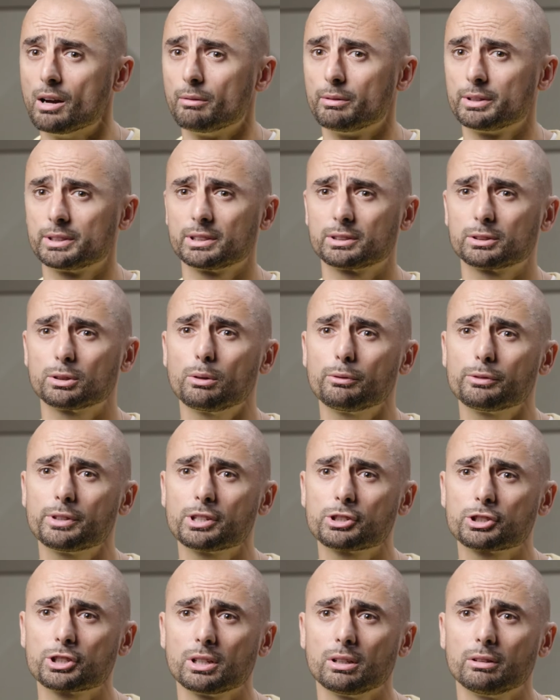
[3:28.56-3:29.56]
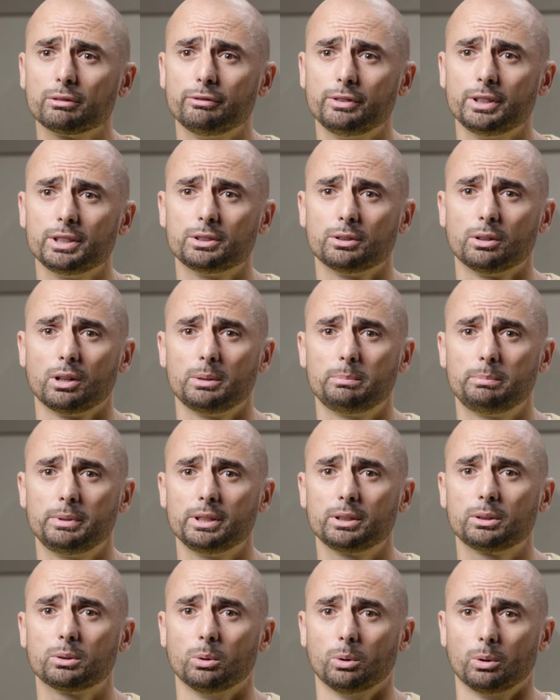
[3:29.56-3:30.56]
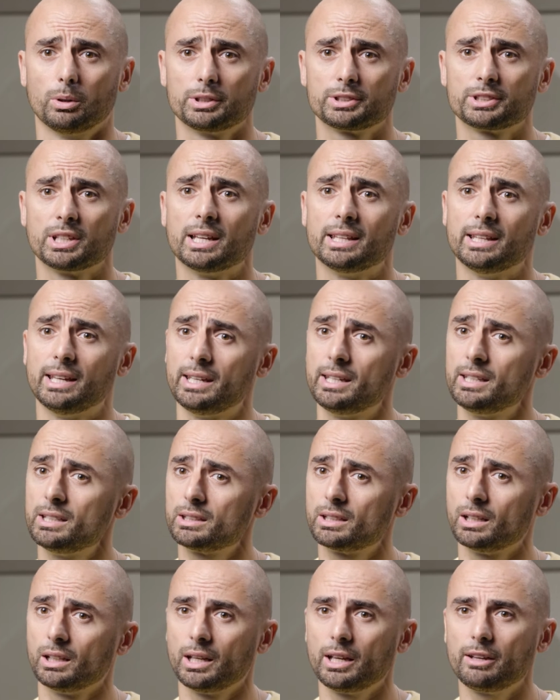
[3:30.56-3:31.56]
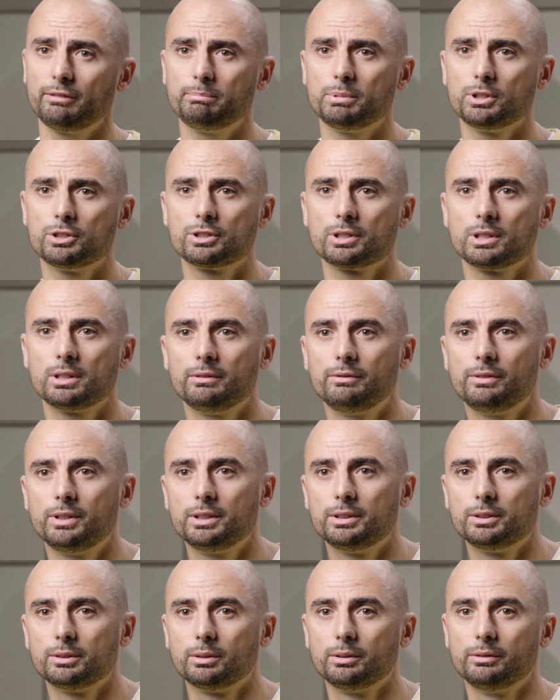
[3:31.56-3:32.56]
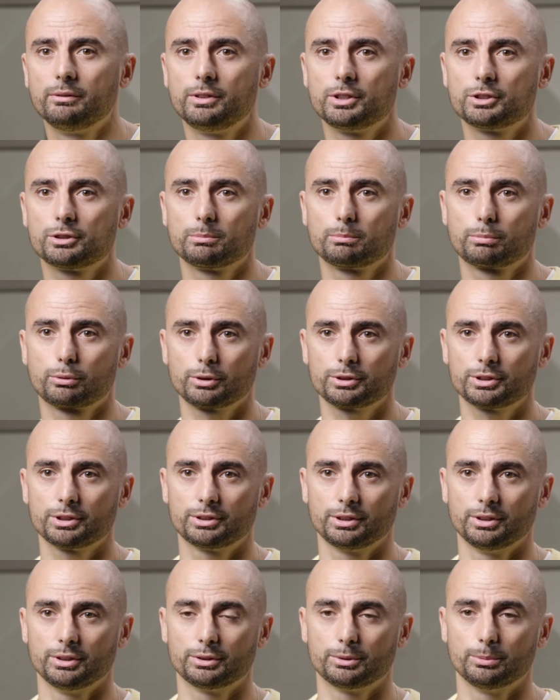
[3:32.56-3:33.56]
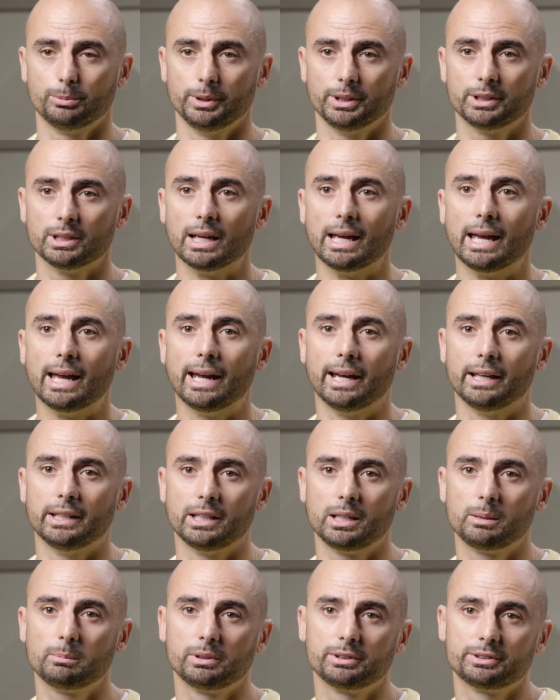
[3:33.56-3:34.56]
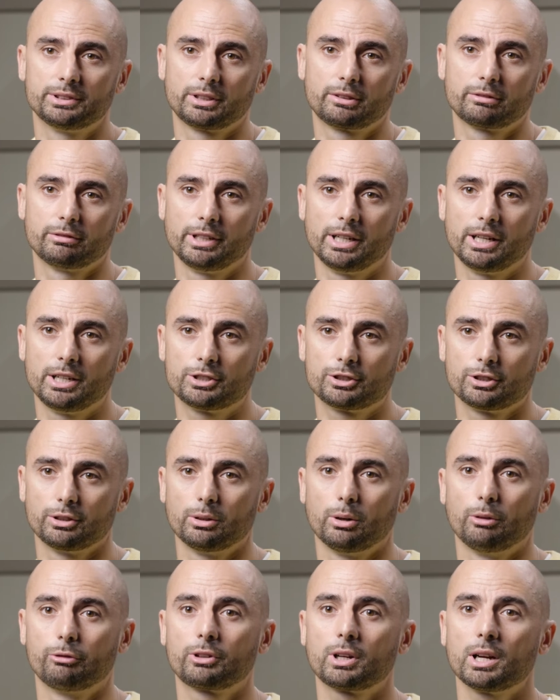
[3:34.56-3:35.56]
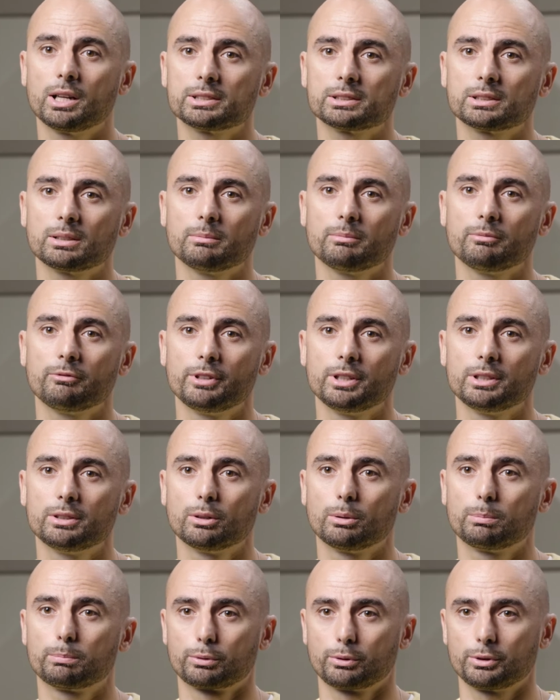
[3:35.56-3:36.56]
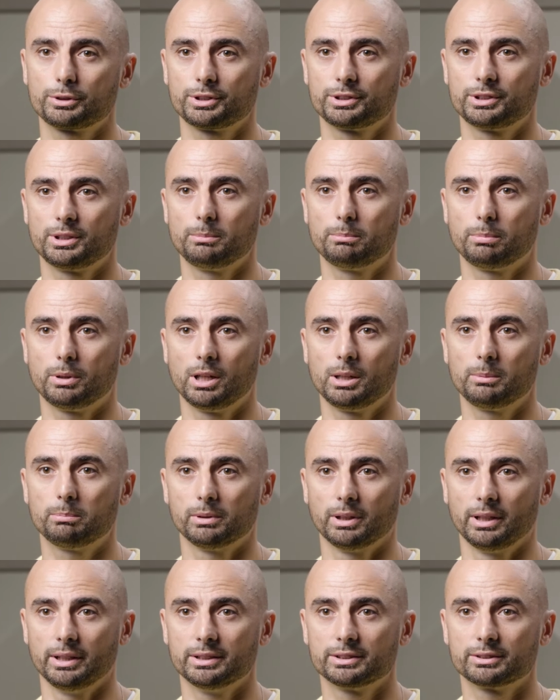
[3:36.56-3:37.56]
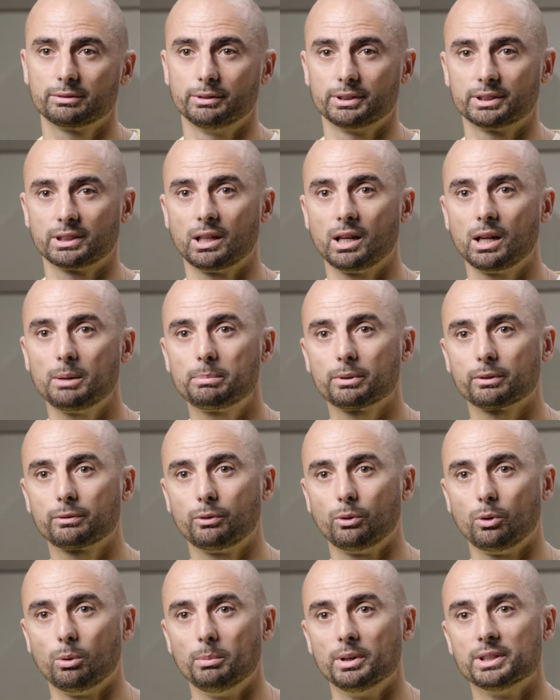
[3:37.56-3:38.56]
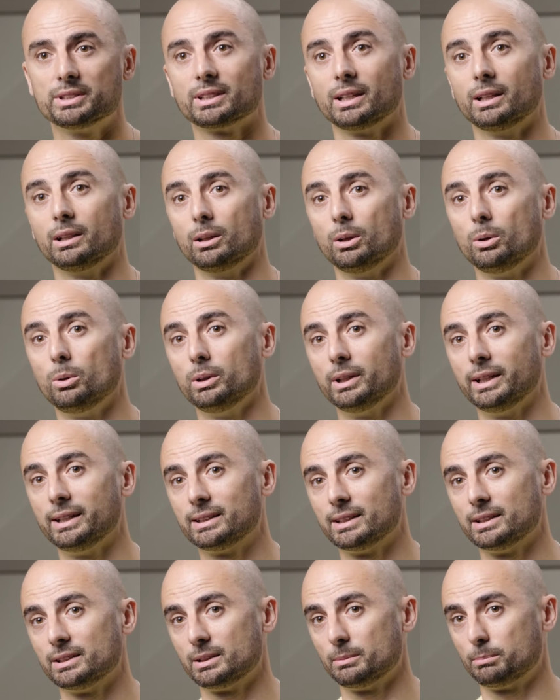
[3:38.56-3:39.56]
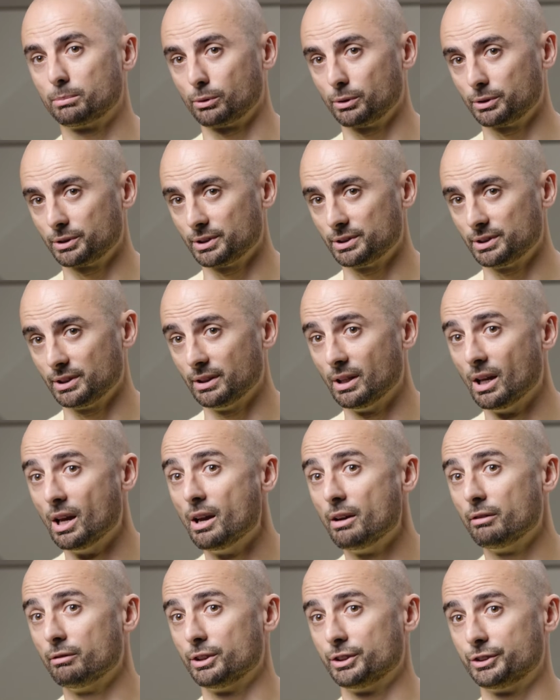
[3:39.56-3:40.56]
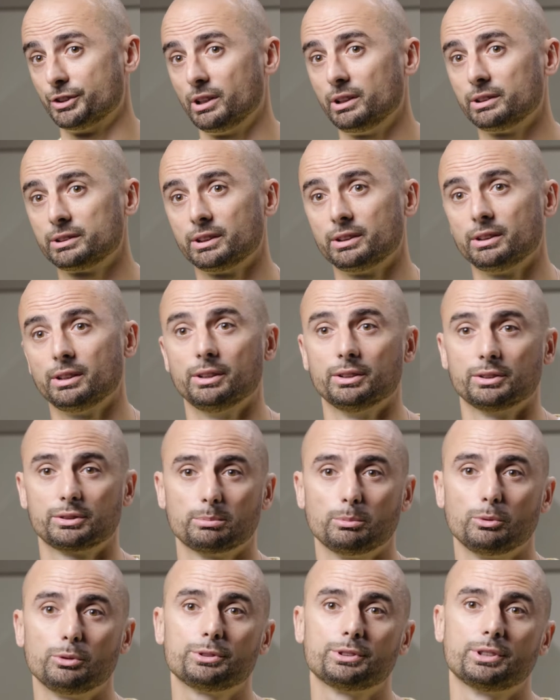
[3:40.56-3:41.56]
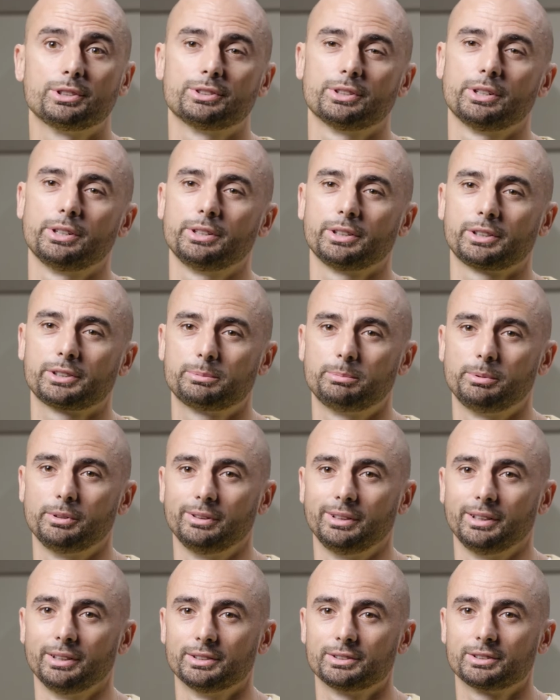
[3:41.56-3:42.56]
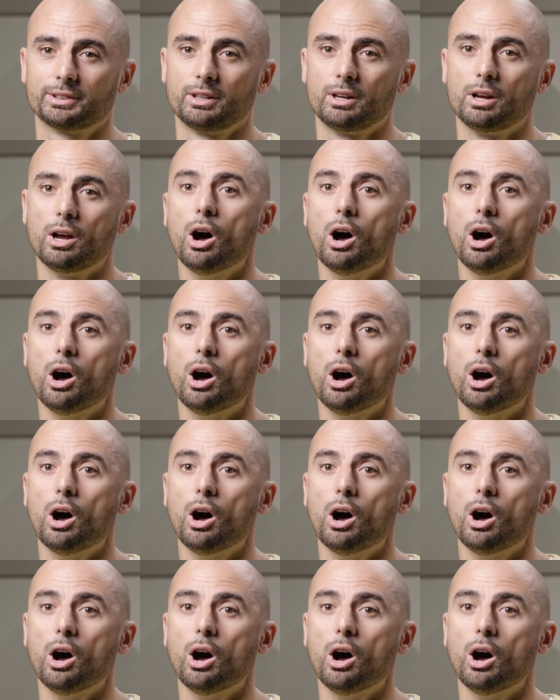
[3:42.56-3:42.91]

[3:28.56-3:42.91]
With its off-the-shelf video IP cores, the Intel FPGA Video and Vision Processing Suite enables the creation of custom video processing pipelines with high performance and low latency processing, resulting in smooth design experience.